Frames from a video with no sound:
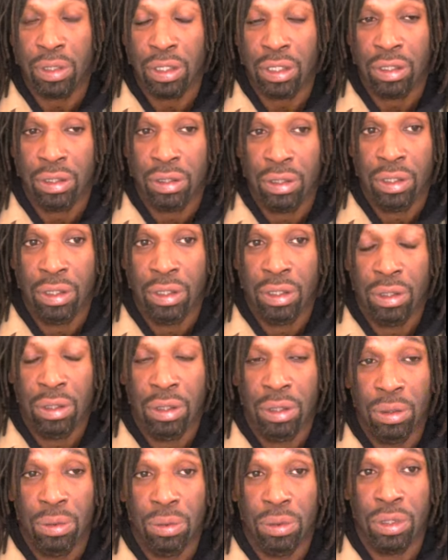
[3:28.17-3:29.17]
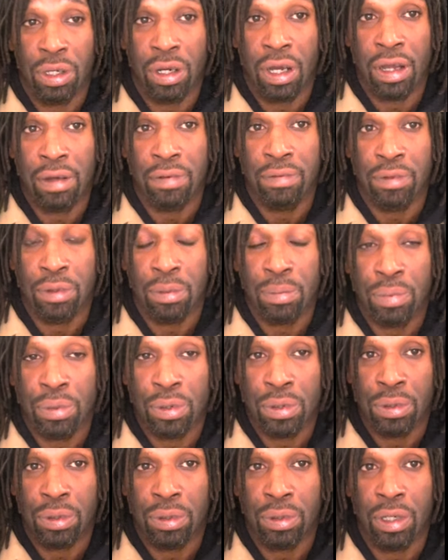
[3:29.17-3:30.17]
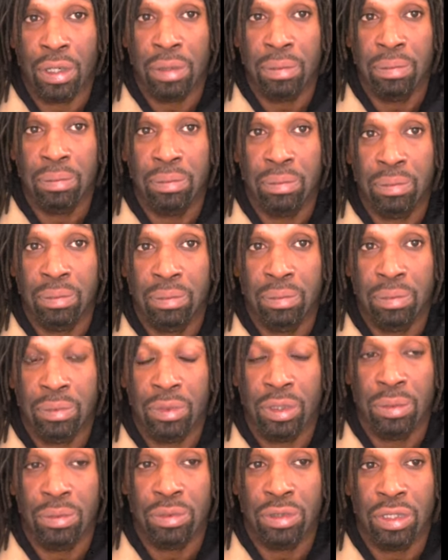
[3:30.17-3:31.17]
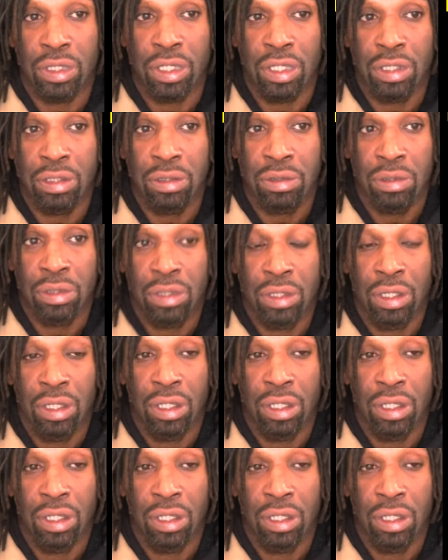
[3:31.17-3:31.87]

But without having a program, you know what I'm saying?